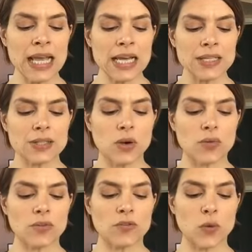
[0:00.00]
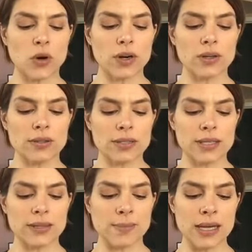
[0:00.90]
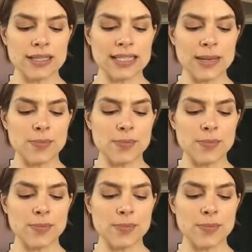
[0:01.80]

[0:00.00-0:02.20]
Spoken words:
So for the amount of sleep